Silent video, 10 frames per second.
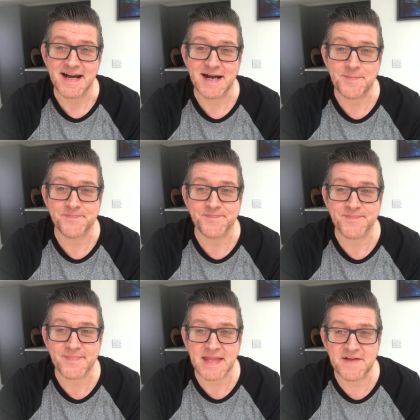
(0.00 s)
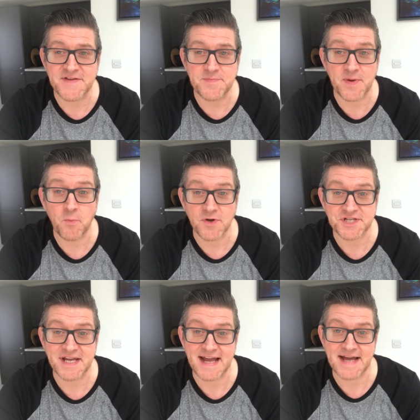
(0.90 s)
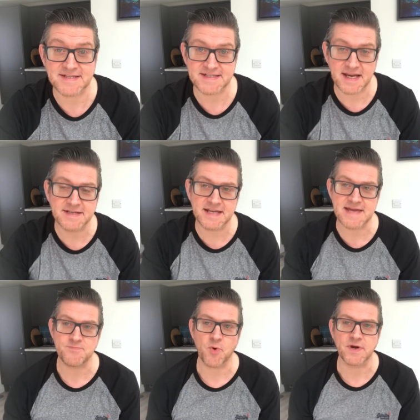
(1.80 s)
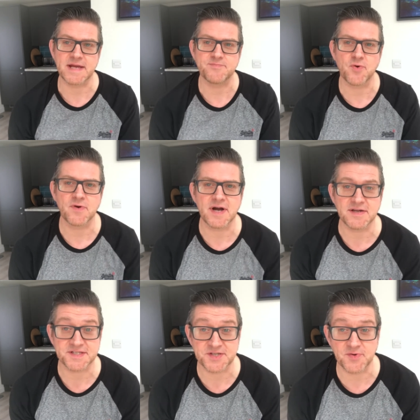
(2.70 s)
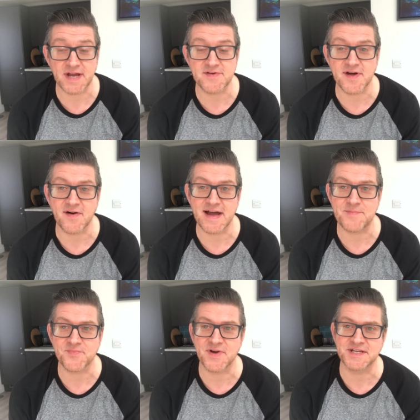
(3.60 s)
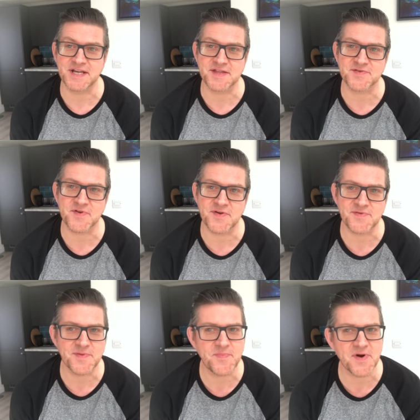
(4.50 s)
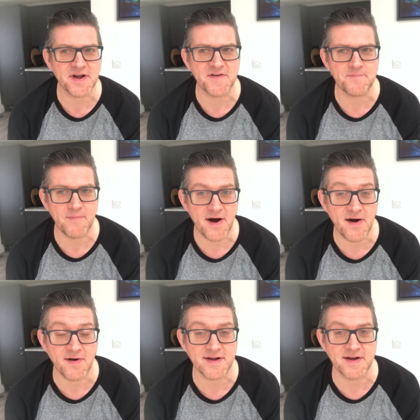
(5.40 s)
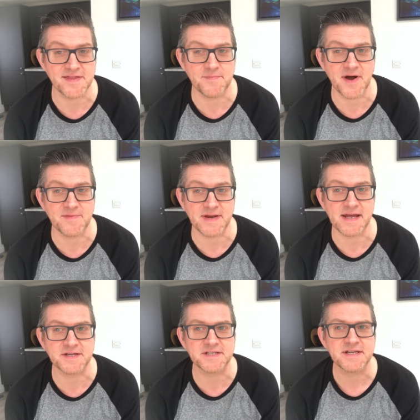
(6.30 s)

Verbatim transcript: Um, if you've been watching our Sunday morning broadcast, you'll know that I am preaching through the book of Mark at the moment and